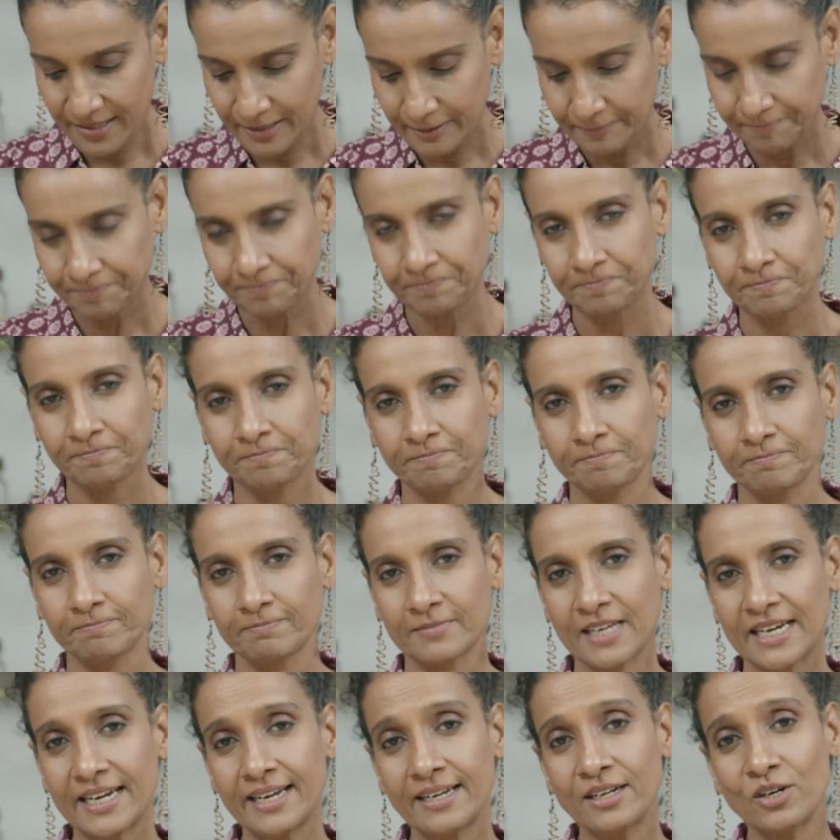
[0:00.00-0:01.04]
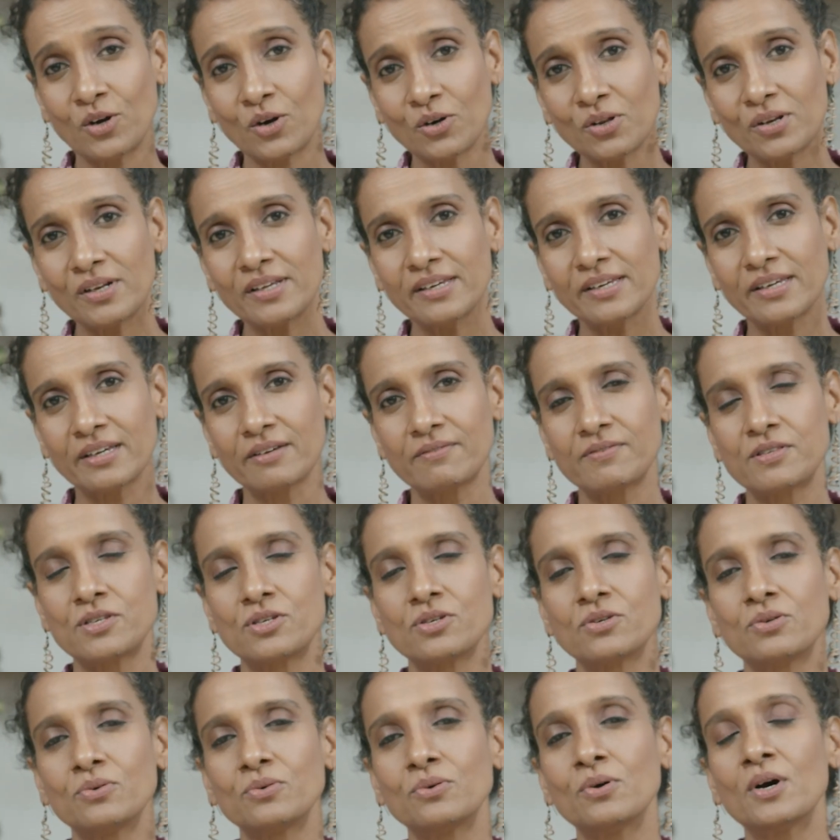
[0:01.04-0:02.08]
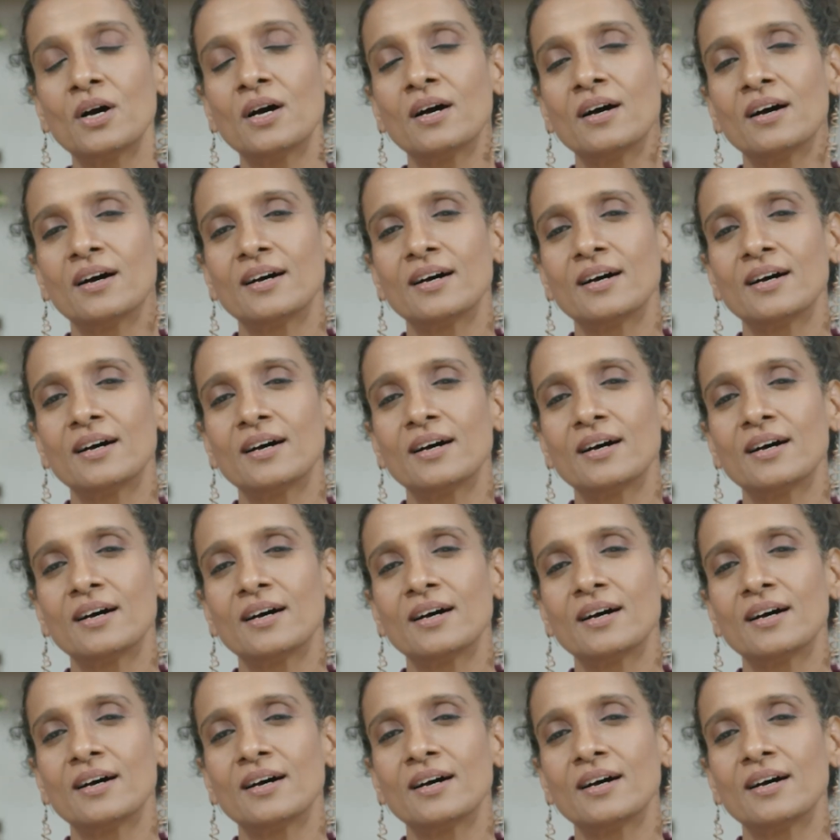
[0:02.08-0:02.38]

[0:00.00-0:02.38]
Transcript: Um, it not only gives you